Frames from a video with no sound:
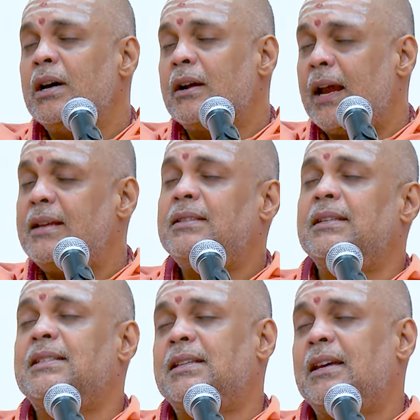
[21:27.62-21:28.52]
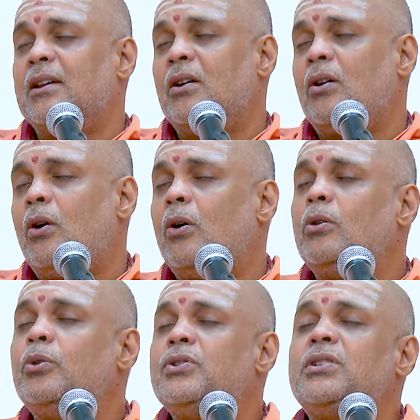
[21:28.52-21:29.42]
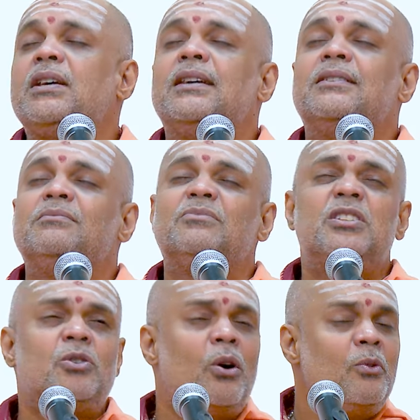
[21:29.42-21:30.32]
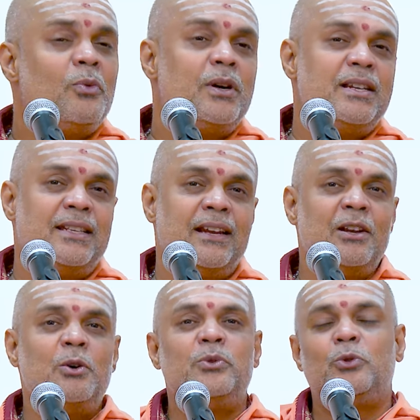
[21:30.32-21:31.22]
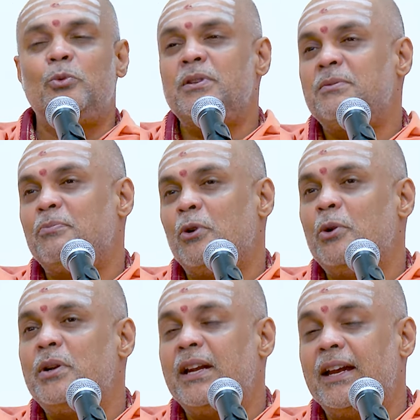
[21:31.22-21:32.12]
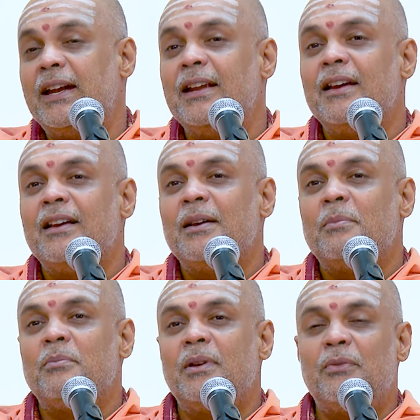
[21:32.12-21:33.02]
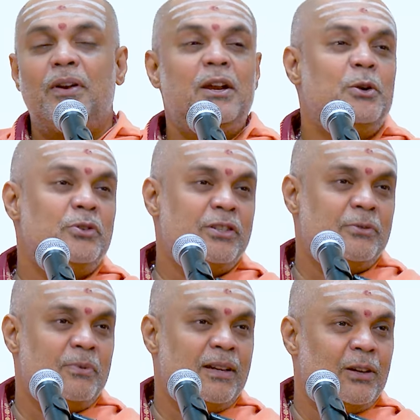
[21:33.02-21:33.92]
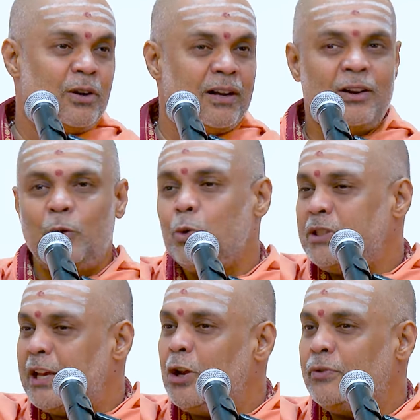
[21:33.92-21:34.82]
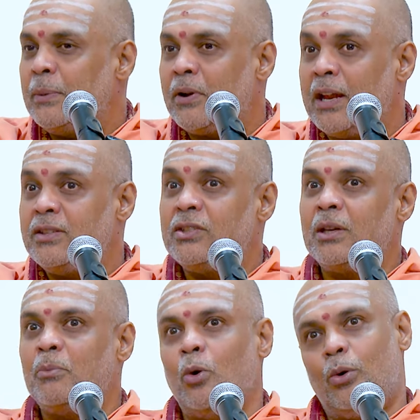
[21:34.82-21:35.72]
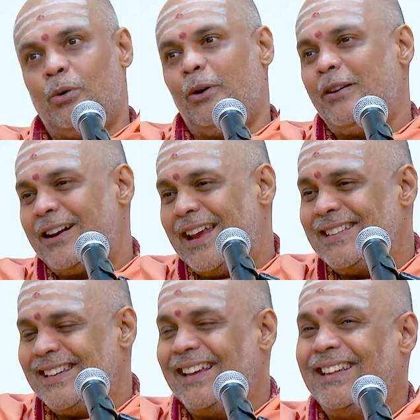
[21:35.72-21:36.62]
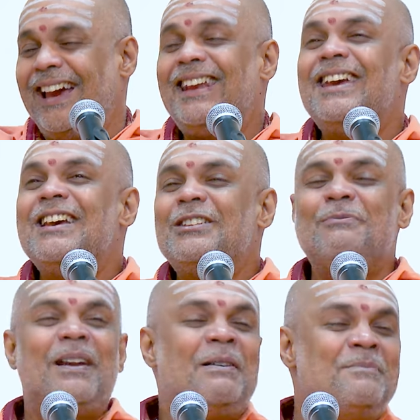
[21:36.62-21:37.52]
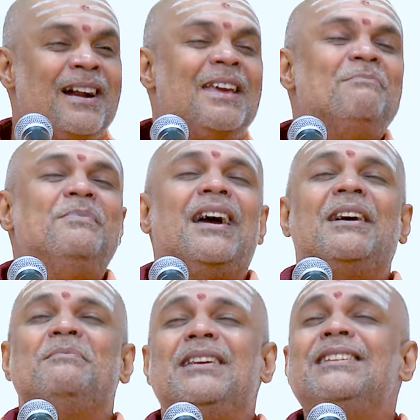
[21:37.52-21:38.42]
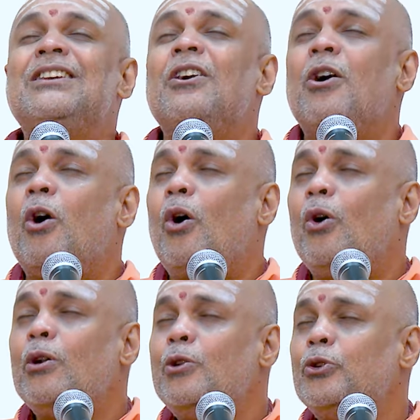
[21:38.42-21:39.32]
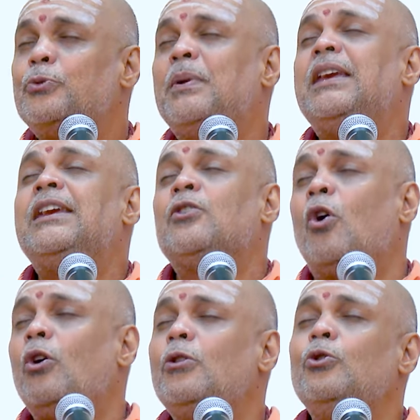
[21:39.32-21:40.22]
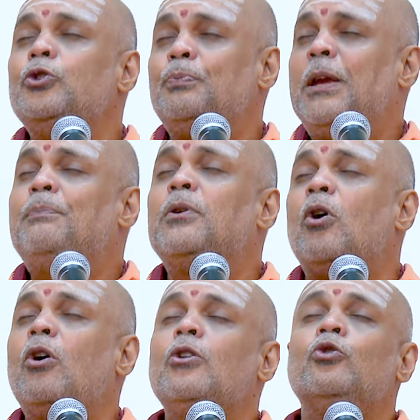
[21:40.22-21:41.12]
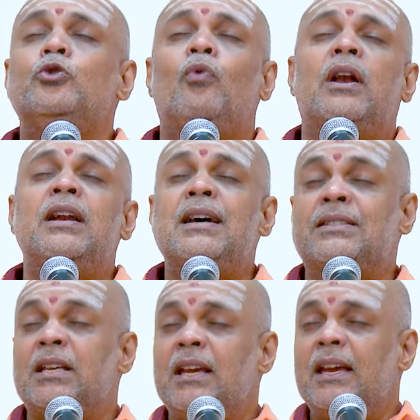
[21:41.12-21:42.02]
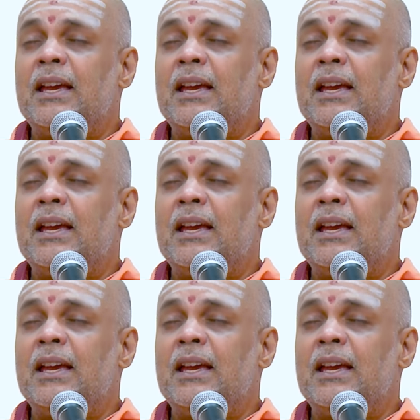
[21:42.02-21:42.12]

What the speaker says: races, all those, these all words are now so much polluted, afraid to use any of them, racism. Oh, not race like that. So Brahmanebhyaha means all those beings, all those people, all those varnas